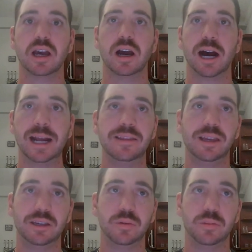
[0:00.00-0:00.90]
I
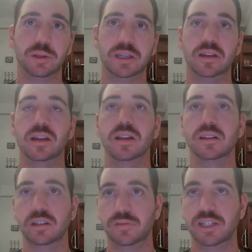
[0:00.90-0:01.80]
think it would be
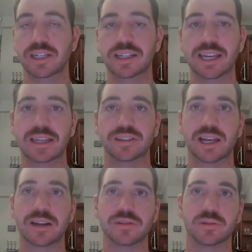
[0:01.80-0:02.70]
leaving Nick
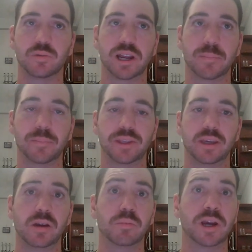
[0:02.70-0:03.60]
Castellanos in right.
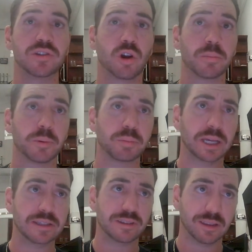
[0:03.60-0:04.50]
Bryce Harper
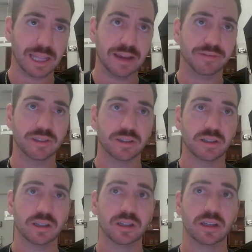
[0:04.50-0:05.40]
plays left.
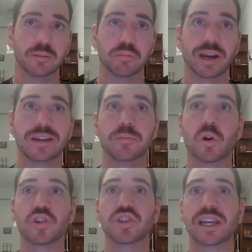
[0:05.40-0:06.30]
Brandon
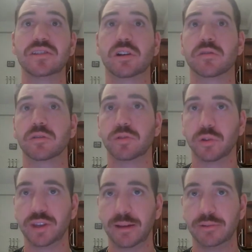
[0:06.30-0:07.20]
Marsh takes over
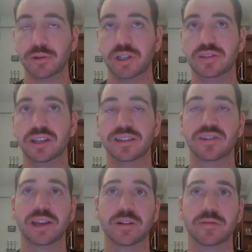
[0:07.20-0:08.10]
full-time duties in
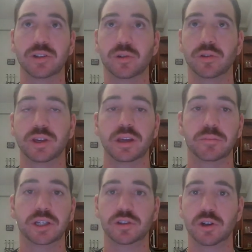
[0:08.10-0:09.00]
center field
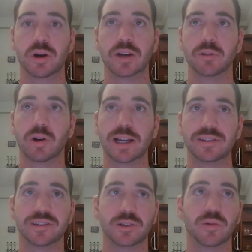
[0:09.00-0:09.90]
because Johan
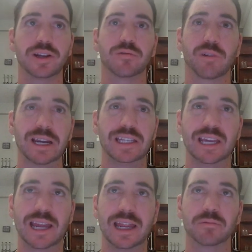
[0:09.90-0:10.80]
Rojas isn't quite ready
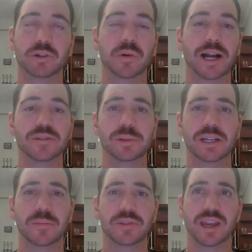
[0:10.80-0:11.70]
yet, and Rojas
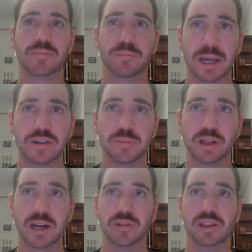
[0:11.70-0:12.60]
becomes a bench
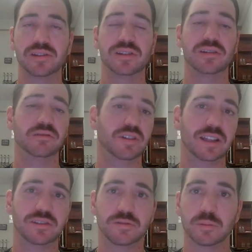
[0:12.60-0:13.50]
player that's a
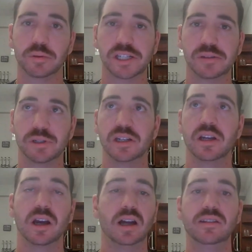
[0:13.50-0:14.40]
defensive replacement
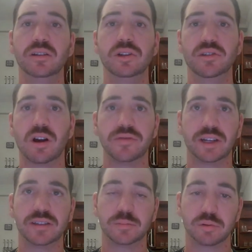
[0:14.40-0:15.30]
until his
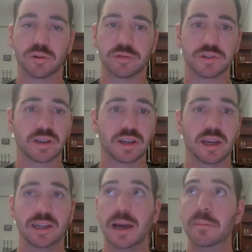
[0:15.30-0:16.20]
offense improves.
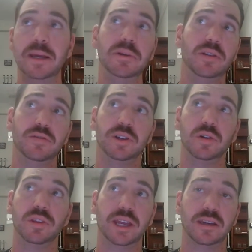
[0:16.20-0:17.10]
Now, maybe you
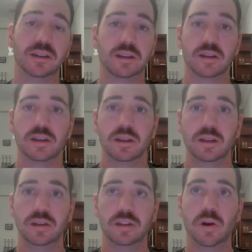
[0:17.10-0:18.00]
feel that
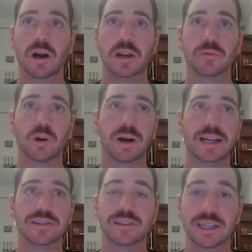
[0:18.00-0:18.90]
Johan
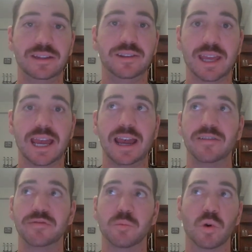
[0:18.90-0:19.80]
Rojas needs to
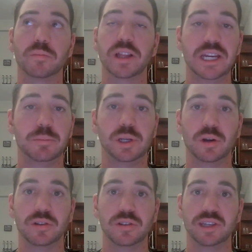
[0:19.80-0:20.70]
have more plate
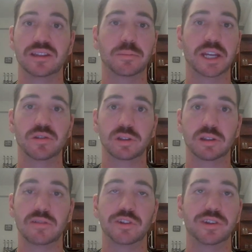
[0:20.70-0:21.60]
appearances at the major league
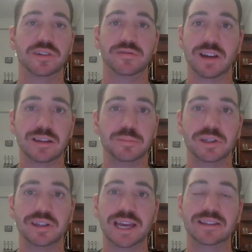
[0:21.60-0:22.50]
level to develop
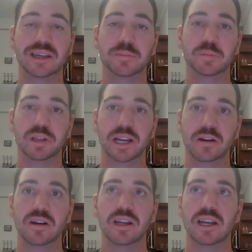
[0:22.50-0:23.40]
into that type of
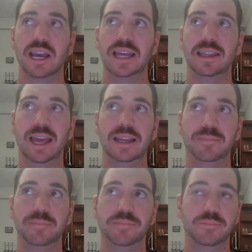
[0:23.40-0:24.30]
player, and
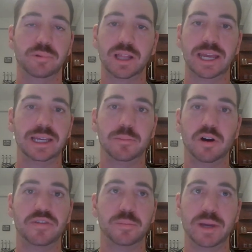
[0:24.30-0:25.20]
that playing him
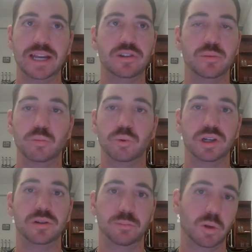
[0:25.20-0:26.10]
off the bench
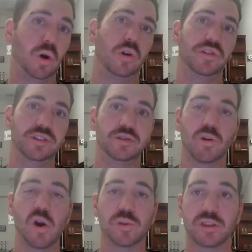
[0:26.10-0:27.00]
would halt his
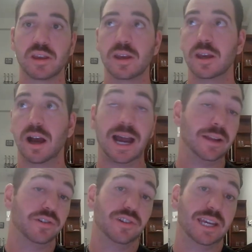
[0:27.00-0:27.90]
growth. I
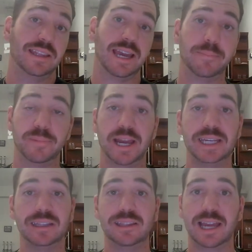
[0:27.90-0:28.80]
understand that. I
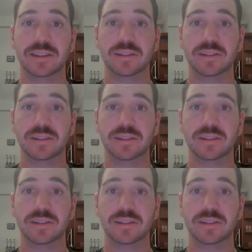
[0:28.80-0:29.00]
get that.